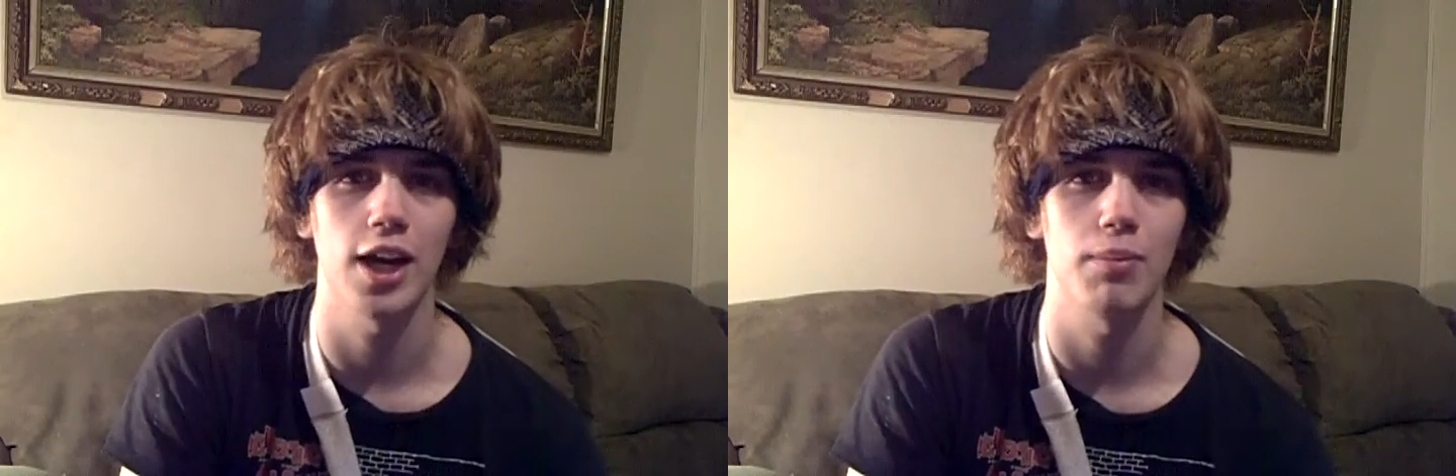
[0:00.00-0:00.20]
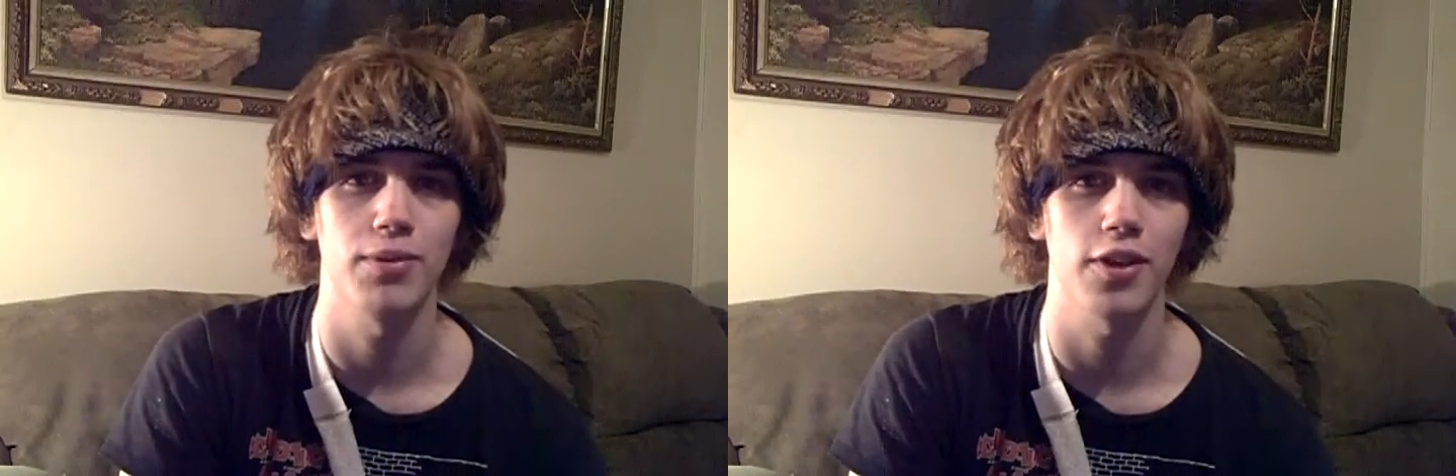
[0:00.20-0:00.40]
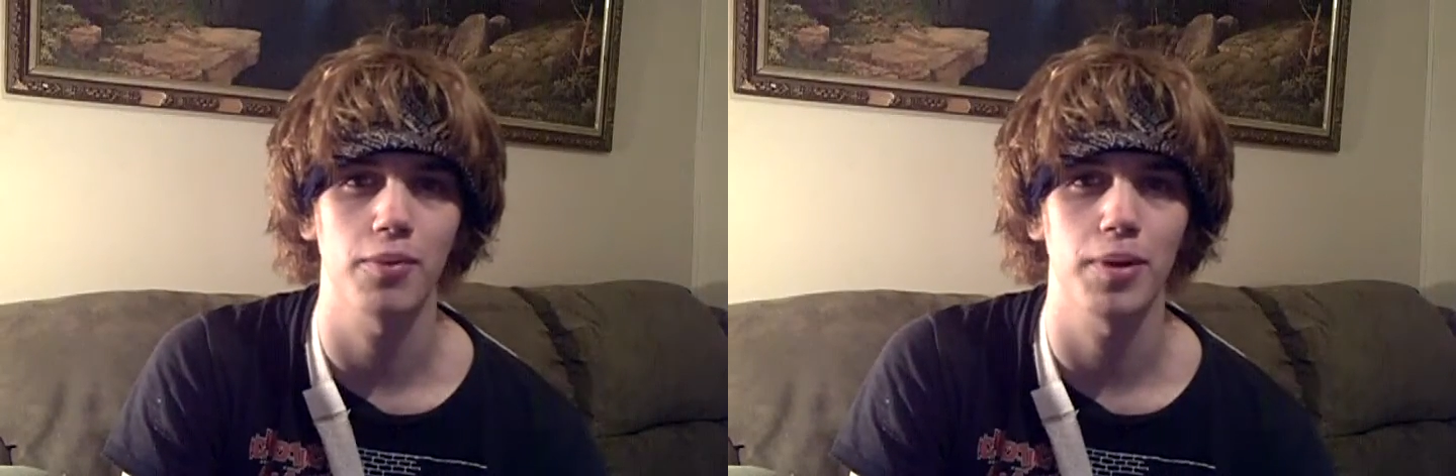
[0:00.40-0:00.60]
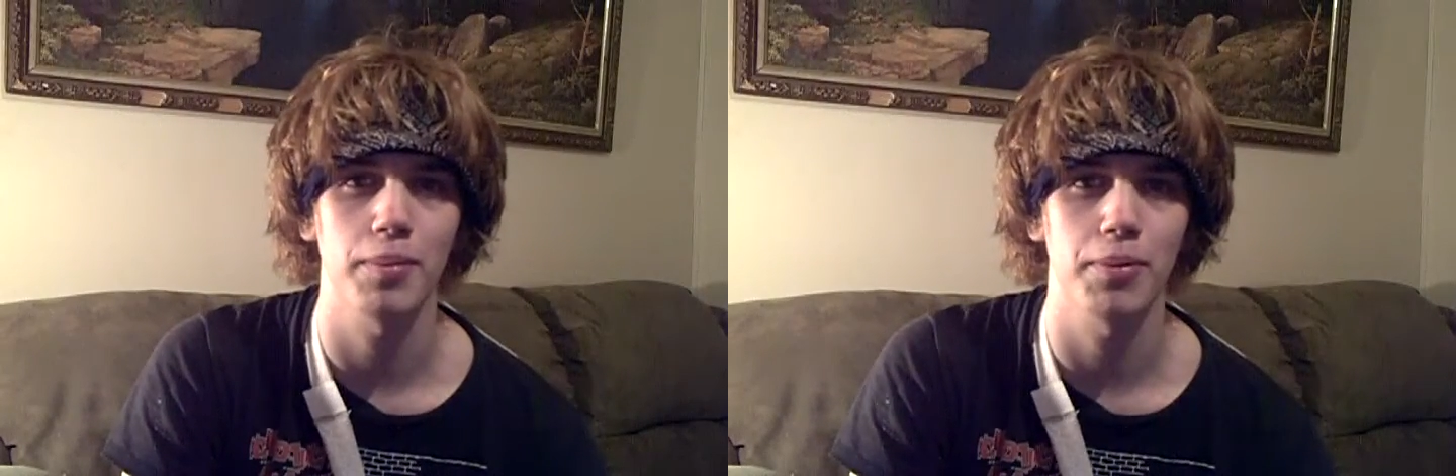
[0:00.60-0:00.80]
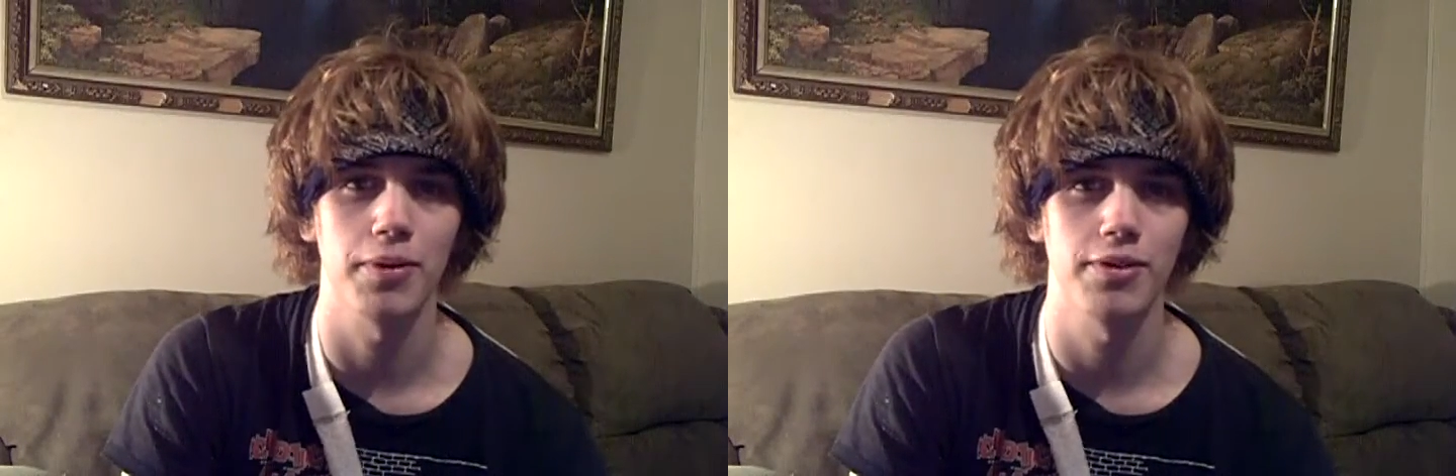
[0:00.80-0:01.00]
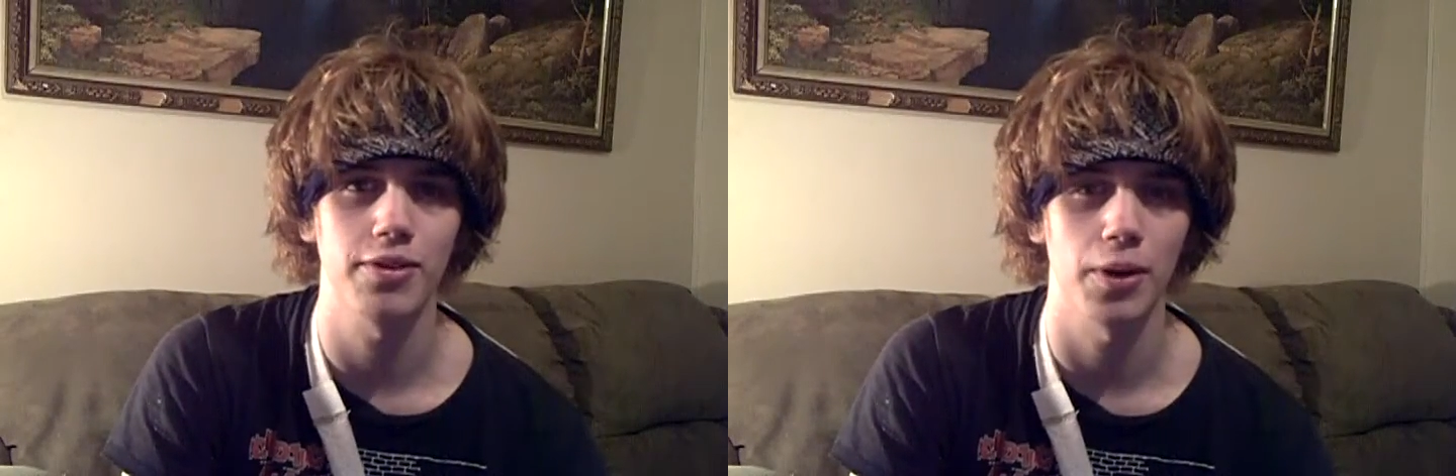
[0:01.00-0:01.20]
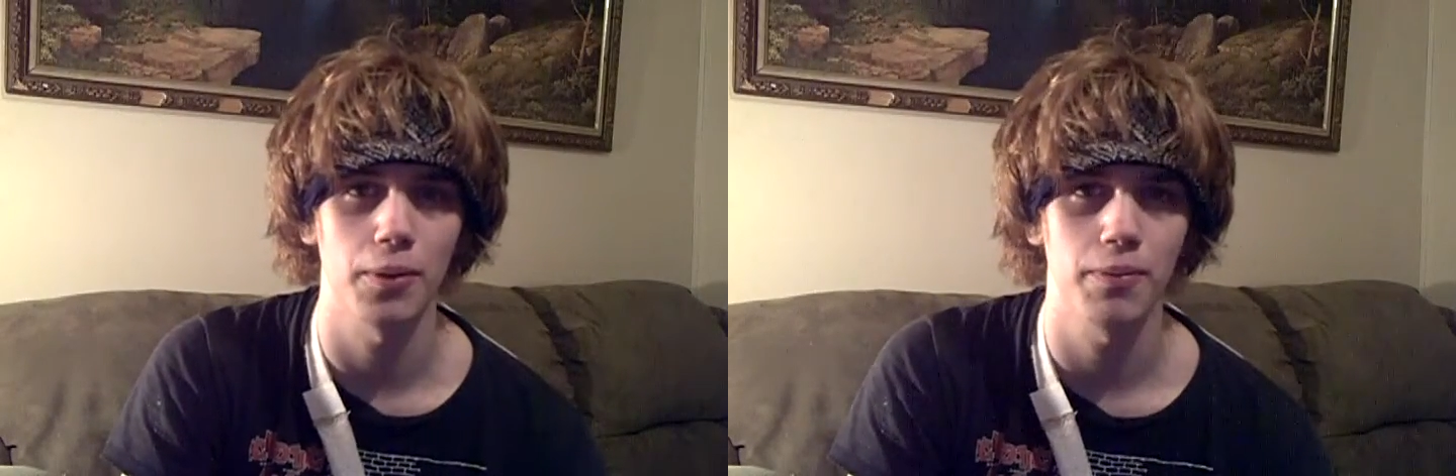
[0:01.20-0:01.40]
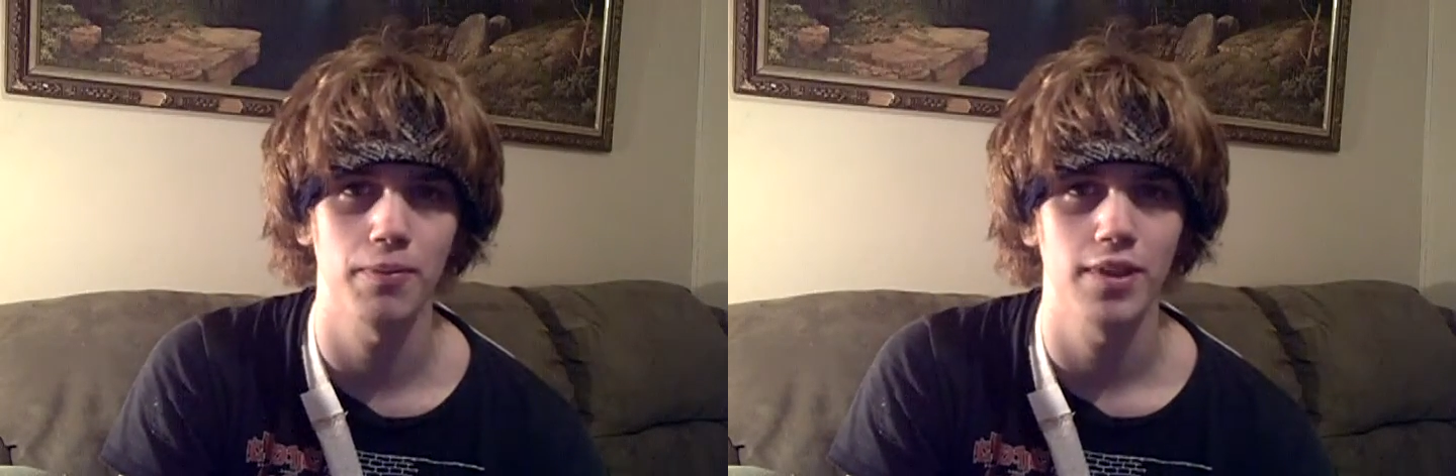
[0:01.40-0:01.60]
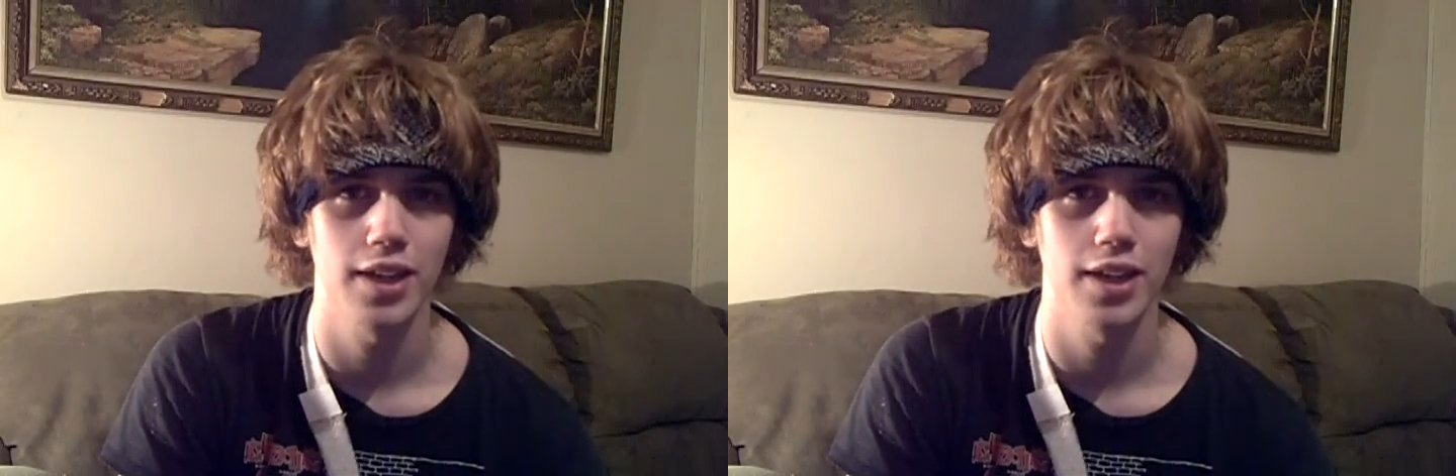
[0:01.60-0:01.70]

helps other people, so